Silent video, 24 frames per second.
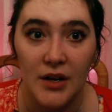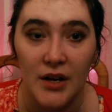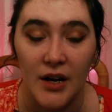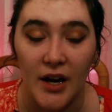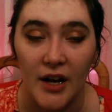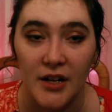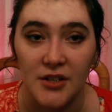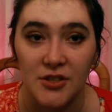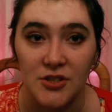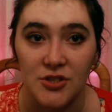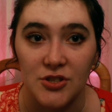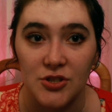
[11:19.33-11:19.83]

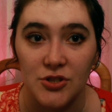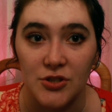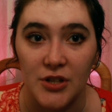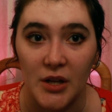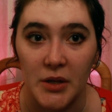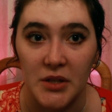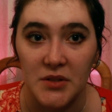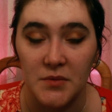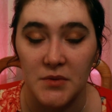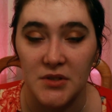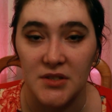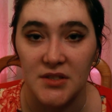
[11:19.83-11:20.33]
I just
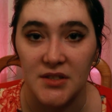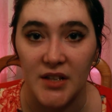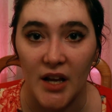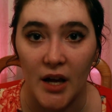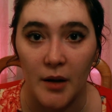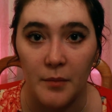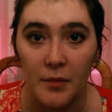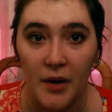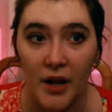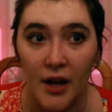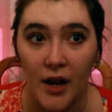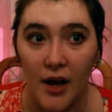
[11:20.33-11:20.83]
straight
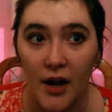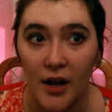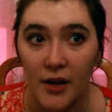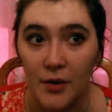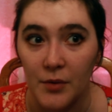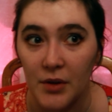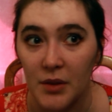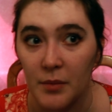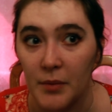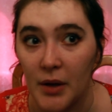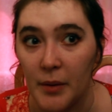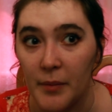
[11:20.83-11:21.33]
stabbed my eye
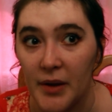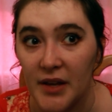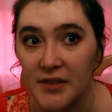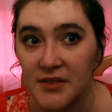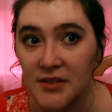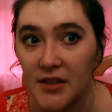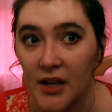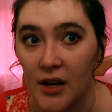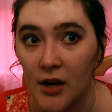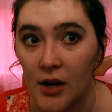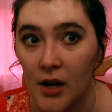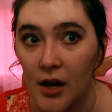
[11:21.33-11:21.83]
with my
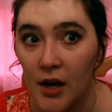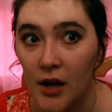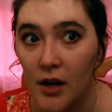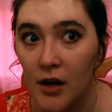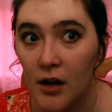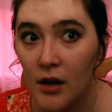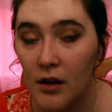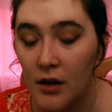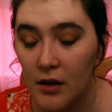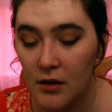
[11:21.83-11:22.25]
mascara.